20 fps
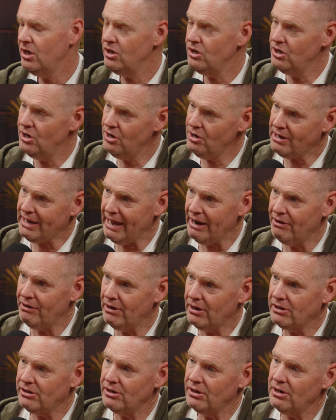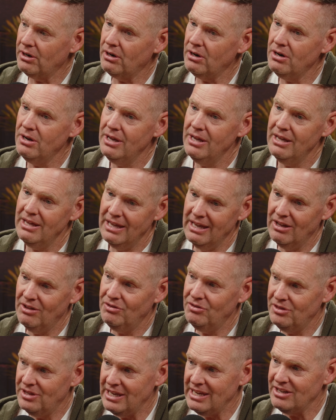your character
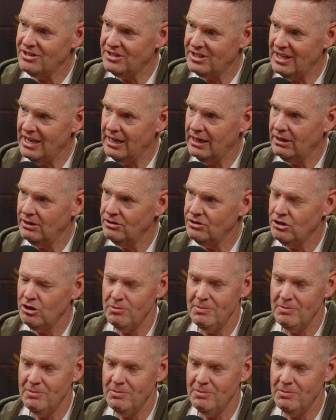in these things.